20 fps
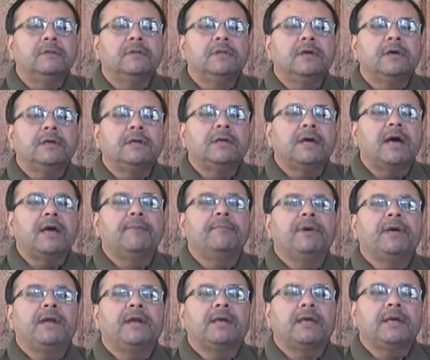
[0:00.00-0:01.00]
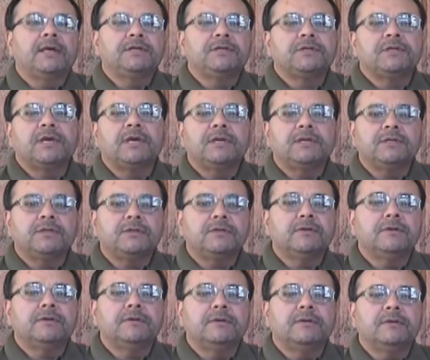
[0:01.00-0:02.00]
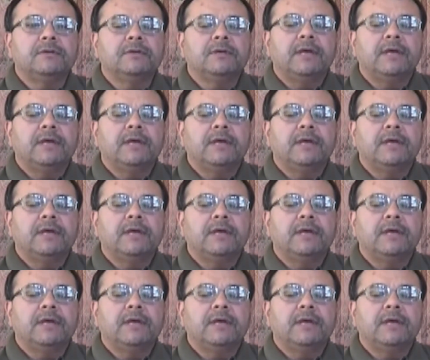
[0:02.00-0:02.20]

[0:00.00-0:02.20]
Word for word: the diabetic educator